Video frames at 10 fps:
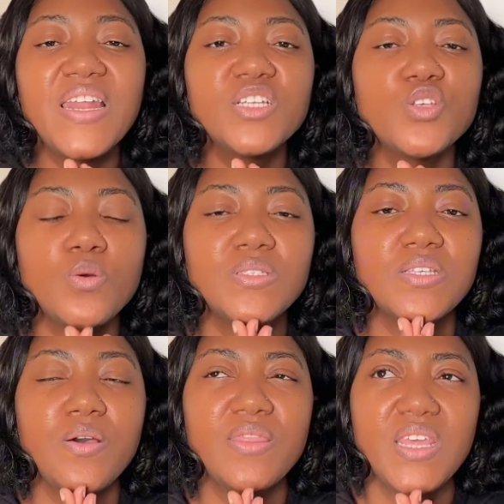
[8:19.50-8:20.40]
thoughts
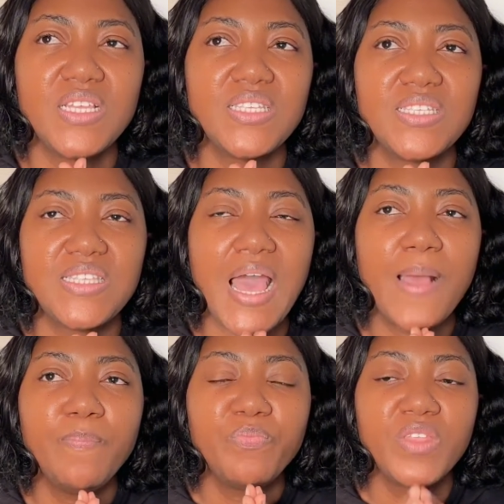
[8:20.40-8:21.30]
on this is
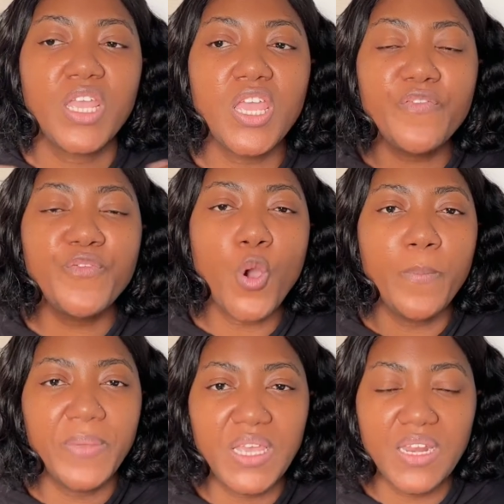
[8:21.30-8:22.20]
that if you're a
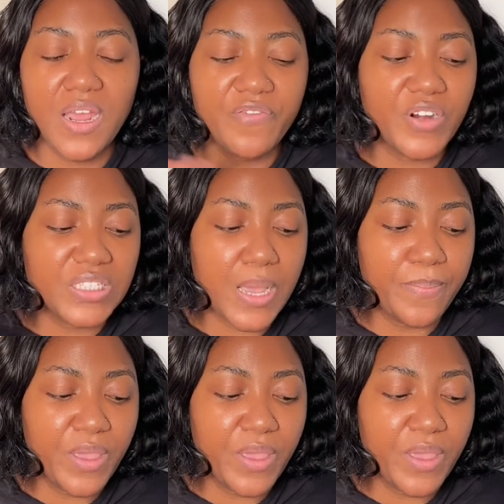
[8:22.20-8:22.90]
beginner, for example,